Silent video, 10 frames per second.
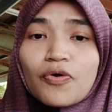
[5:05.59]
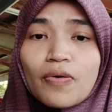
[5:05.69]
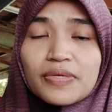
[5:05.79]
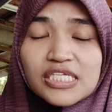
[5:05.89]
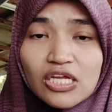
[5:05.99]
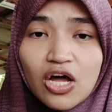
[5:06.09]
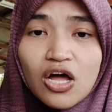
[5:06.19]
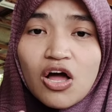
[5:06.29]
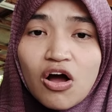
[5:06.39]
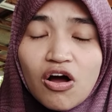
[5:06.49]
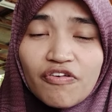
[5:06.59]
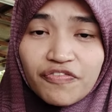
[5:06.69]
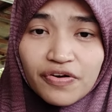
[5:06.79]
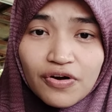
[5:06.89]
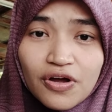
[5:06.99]
promisor,
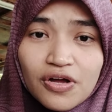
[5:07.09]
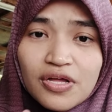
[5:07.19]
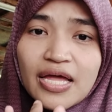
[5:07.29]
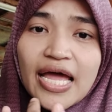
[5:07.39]
offeror